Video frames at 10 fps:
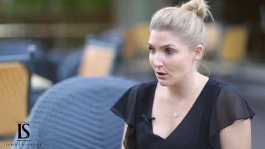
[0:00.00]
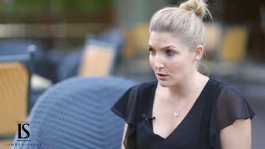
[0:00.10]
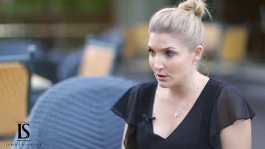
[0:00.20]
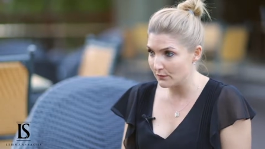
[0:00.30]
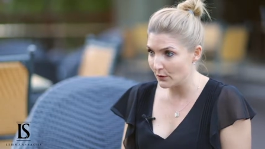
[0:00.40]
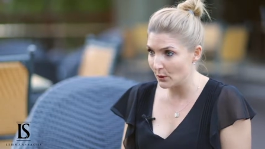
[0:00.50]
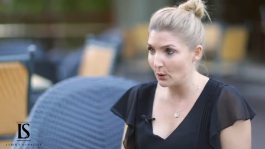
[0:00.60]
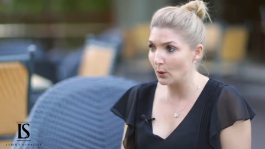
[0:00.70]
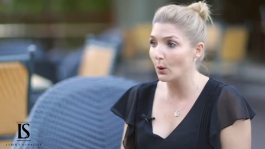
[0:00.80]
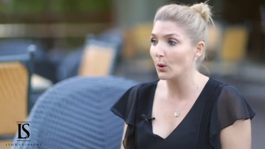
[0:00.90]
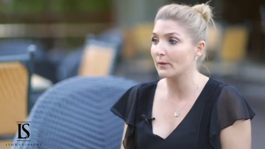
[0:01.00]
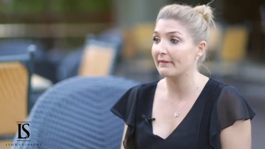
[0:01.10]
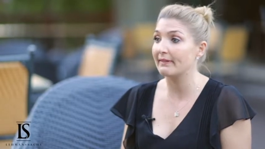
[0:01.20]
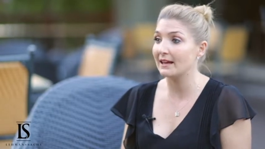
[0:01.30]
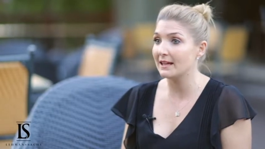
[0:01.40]
ask for or
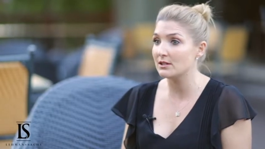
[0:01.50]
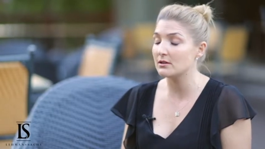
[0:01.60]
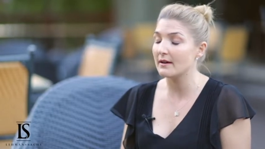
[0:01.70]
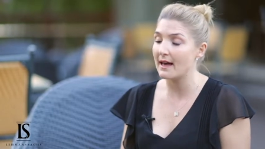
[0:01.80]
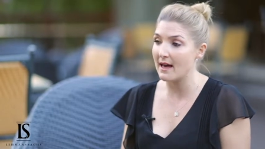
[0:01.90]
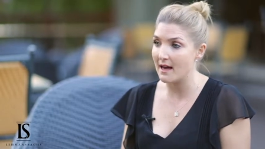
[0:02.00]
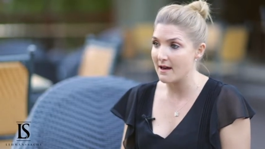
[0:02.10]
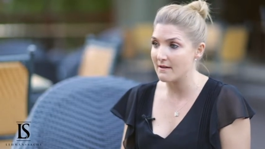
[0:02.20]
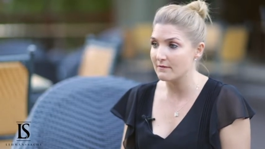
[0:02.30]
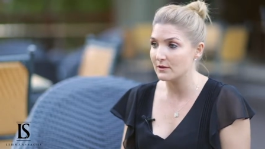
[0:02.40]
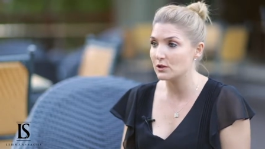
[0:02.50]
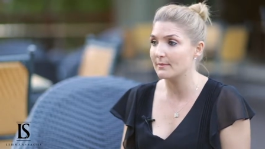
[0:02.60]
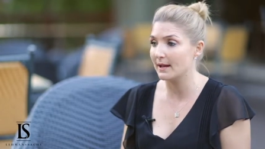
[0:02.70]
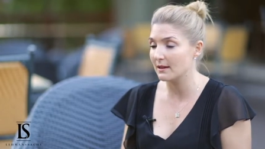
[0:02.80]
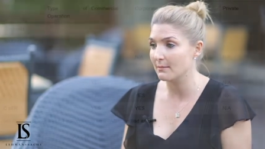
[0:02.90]
that they need to have to
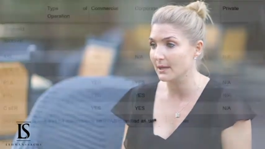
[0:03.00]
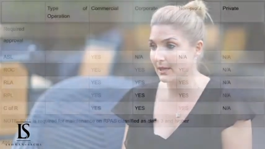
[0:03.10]
make them a